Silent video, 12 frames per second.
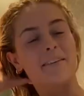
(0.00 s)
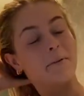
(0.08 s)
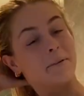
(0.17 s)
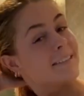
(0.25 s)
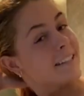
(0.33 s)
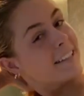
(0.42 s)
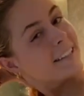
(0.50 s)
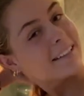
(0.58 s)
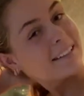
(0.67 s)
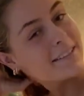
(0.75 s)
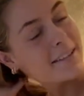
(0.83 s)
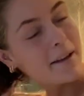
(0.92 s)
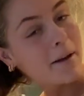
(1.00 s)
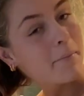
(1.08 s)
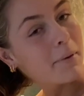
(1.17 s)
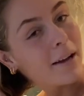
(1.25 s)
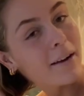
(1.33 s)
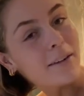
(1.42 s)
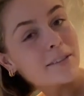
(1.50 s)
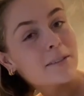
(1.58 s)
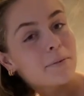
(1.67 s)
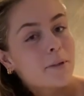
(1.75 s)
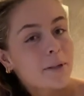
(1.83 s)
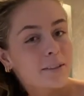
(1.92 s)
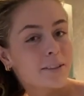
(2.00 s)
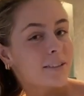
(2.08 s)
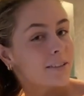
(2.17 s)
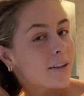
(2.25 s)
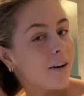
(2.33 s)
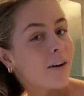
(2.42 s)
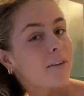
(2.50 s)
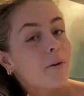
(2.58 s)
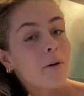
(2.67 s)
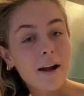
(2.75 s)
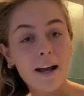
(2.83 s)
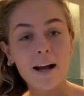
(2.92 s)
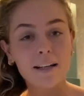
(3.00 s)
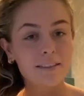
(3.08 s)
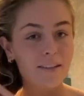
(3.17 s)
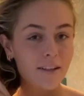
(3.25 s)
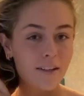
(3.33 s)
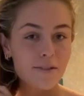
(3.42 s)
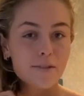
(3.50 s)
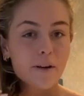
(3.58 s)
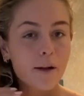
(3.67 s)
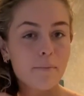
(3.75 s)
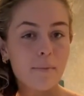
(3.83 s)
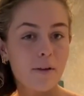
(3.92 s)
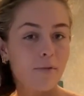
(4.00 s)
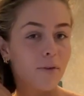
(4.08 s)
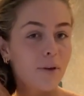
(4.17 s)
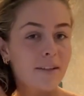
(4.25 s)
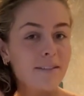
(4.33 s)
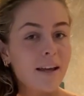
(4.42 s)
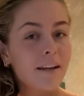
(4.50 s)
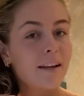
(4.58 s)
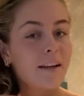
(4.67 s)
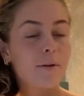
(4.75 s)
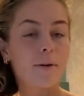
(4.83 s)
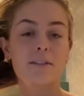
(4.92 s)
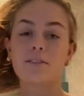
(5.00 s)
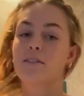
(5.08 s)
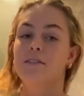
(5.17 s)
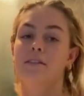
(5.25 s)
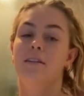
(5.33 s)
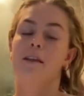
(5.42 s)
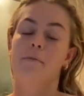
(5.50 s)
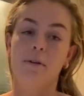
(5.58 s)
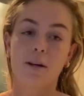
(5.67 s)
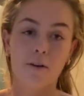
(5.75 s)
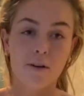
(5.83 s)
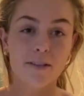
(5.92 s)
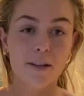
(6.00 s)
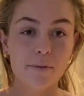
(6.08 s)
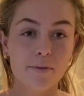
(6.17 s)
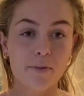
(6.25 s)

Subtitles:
know what date it is. But I got some questions on... Or I asked on Instagram if you guys had any questions to let me know, because I was